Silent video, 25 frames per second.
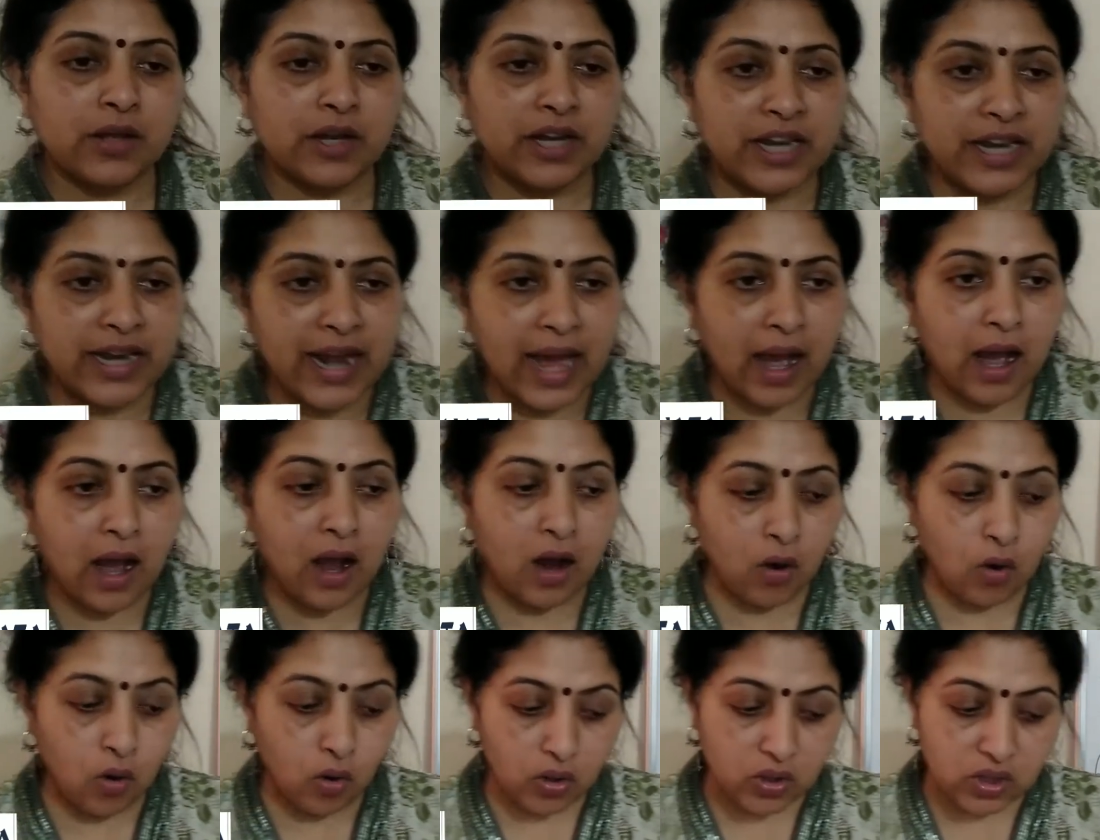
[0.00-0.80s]

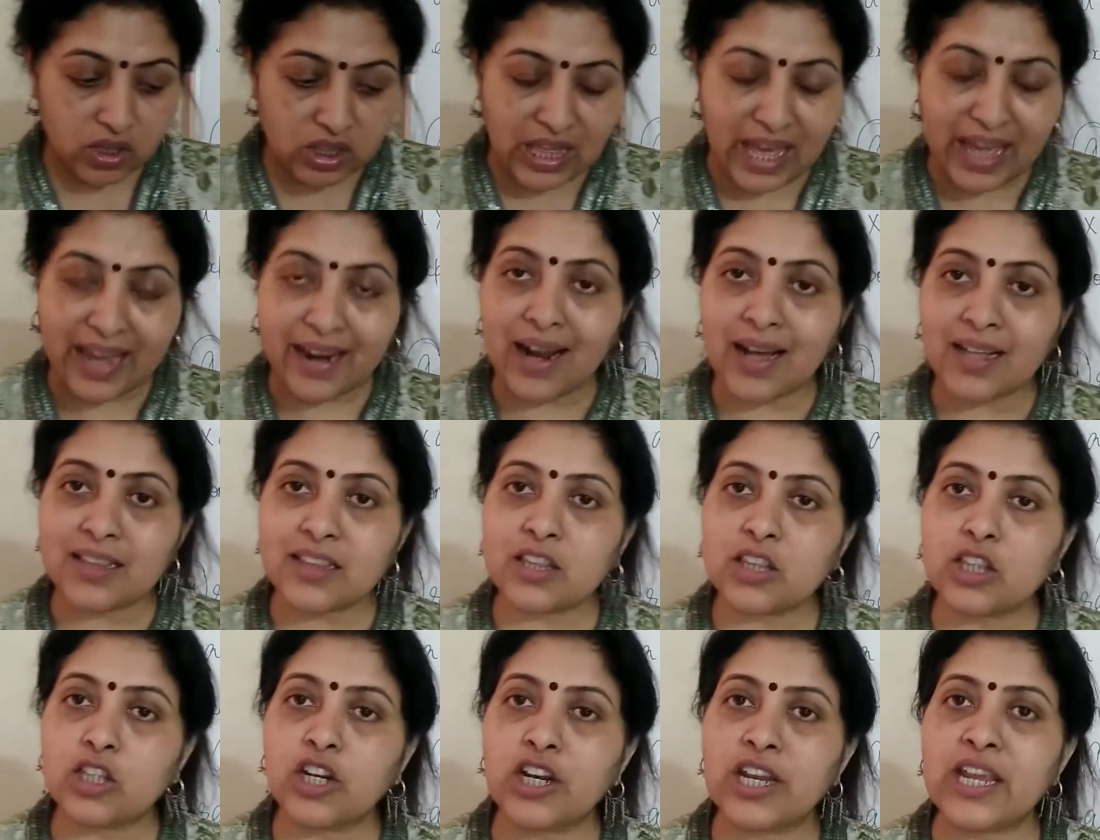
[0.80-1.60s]
Now, there
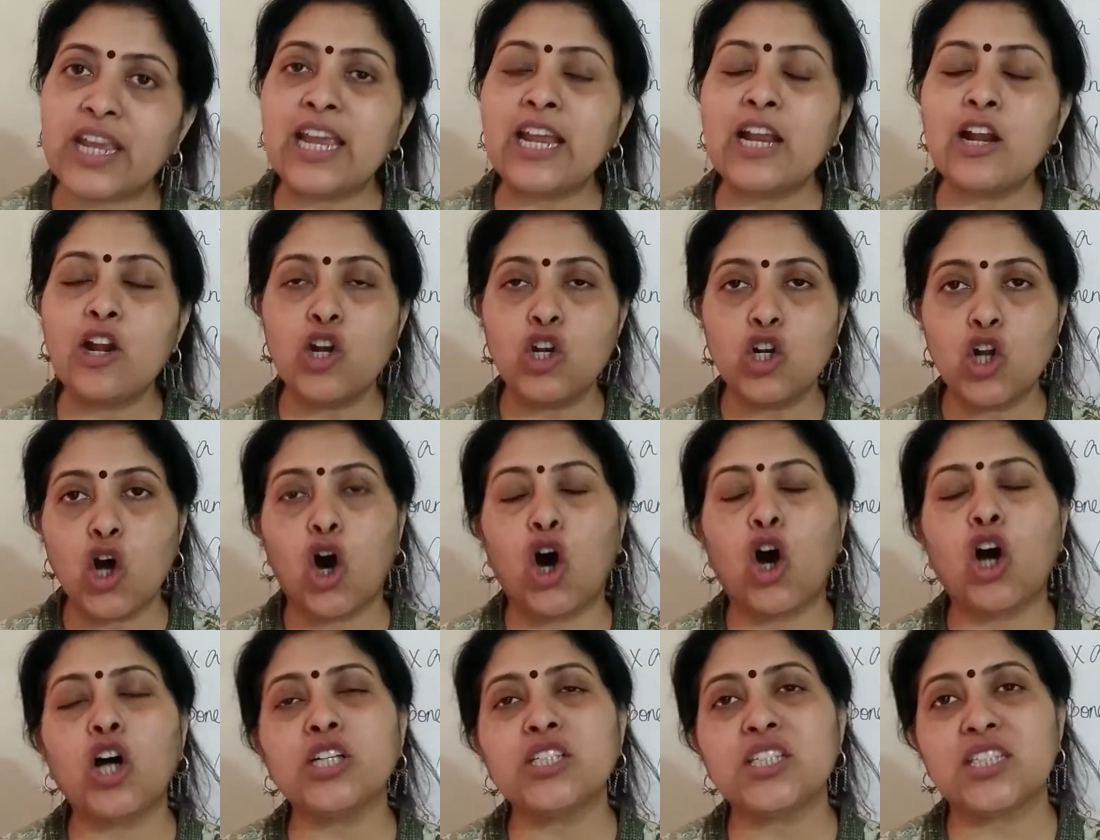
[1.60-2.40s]
are 3
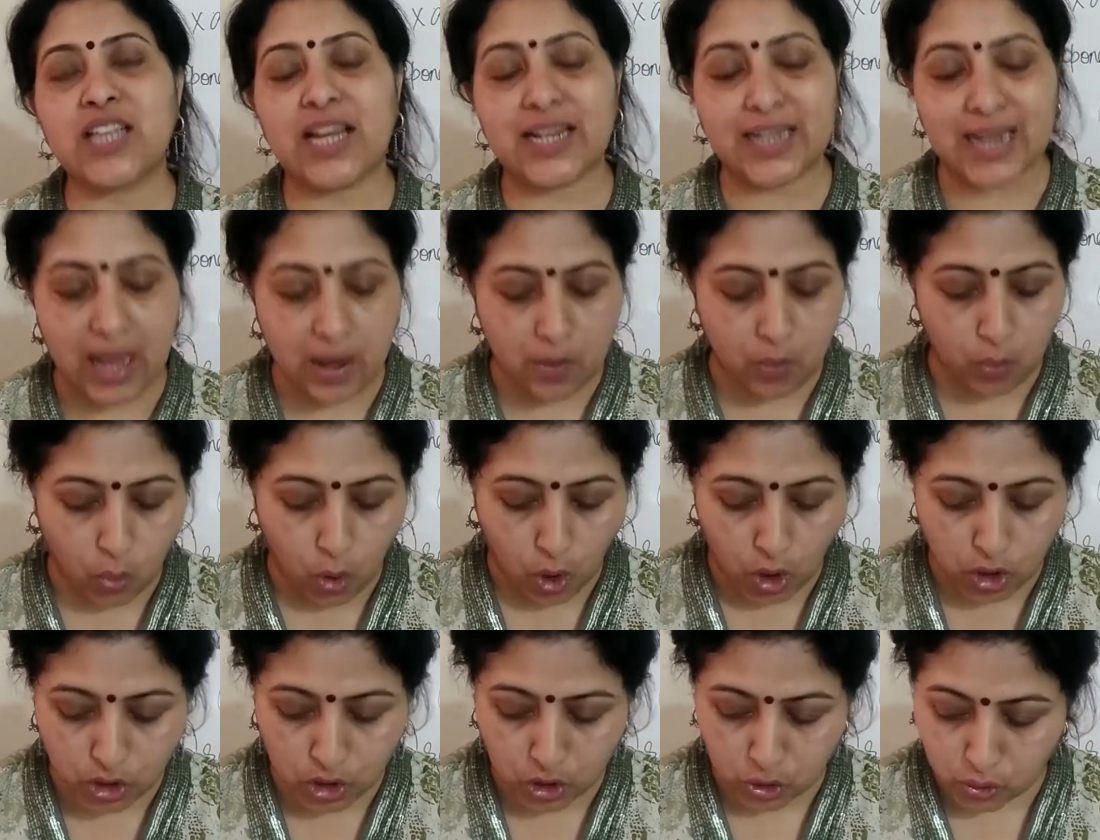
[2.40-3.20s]
laws that I
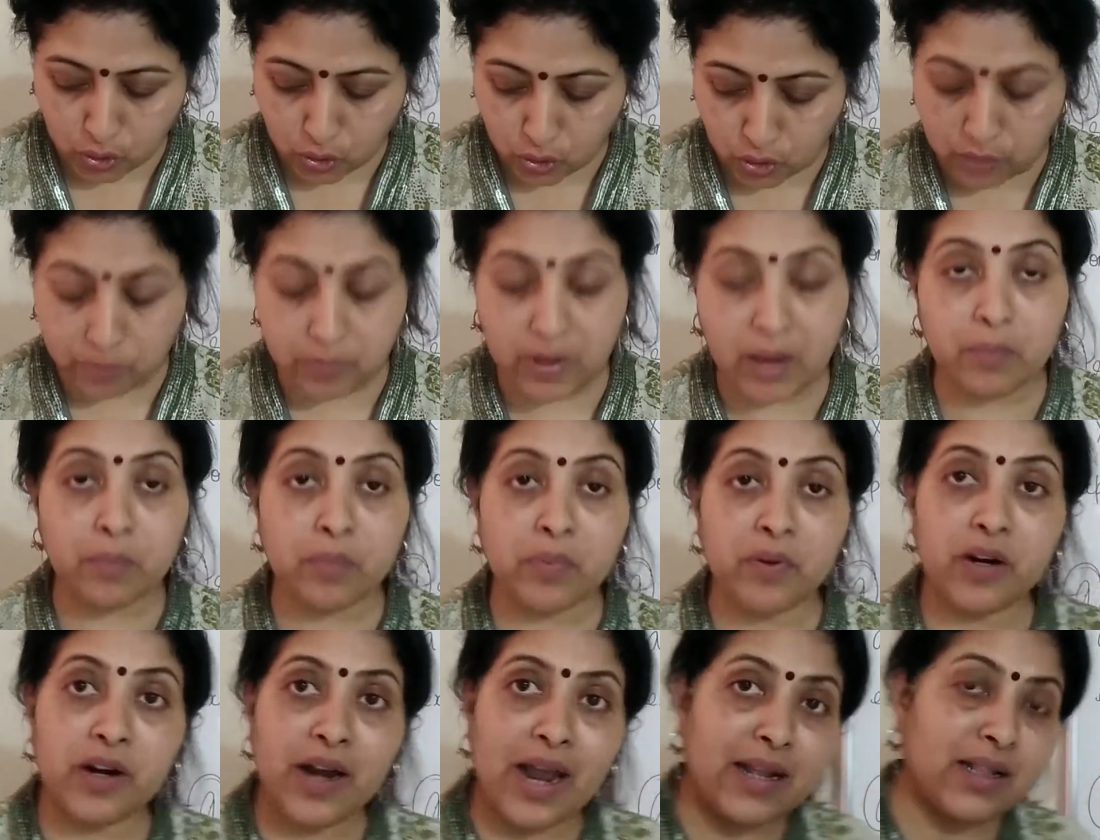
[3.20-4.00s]
want you to
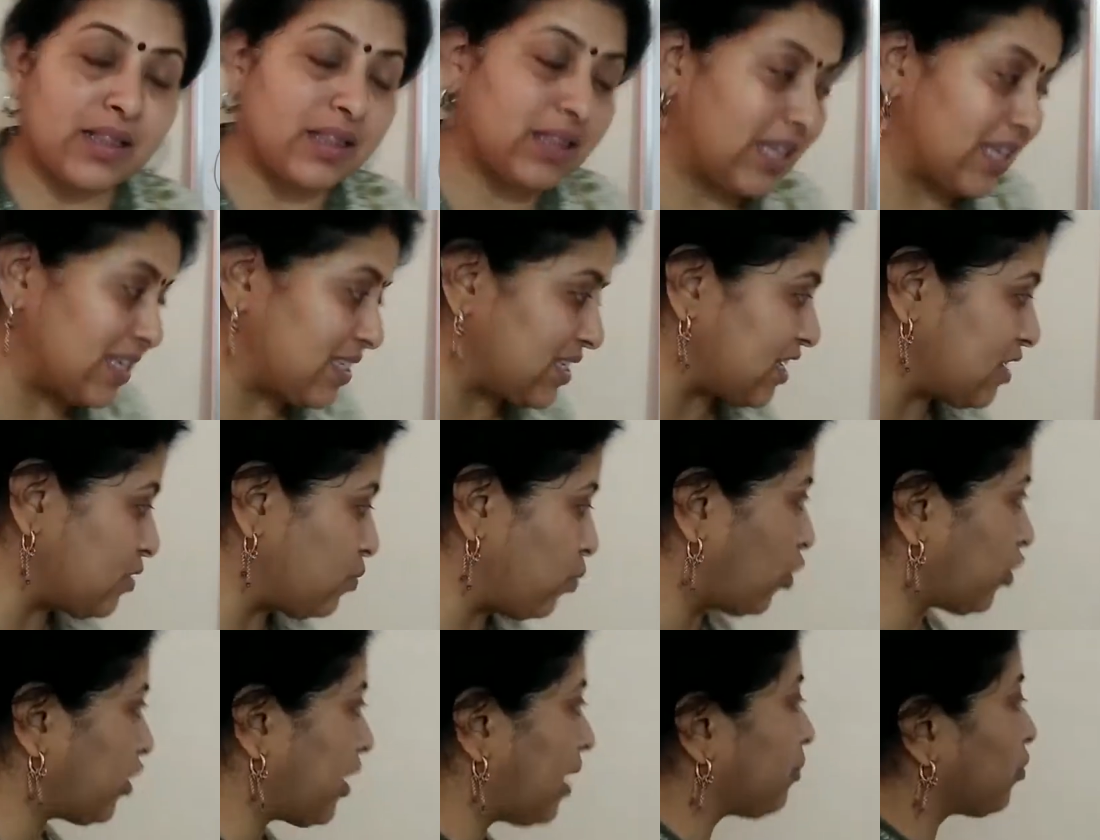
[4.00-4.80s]
remember, and this is
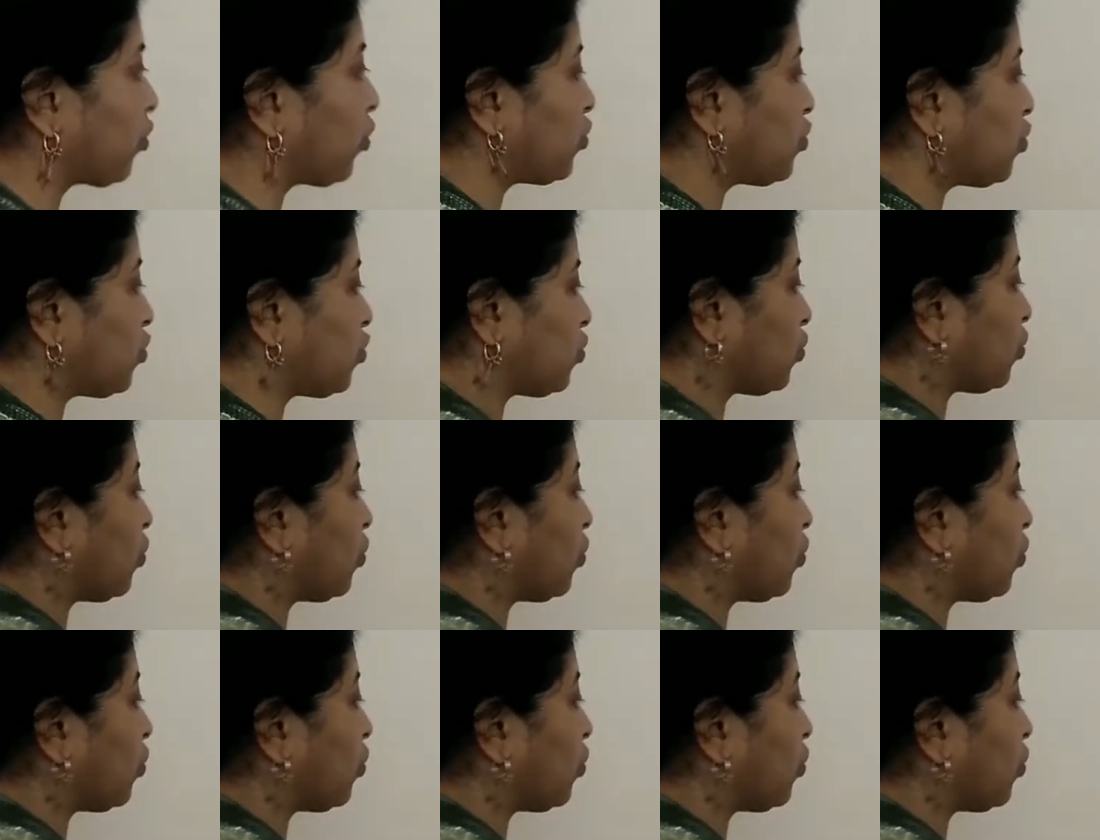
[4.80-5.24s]
what I'm going to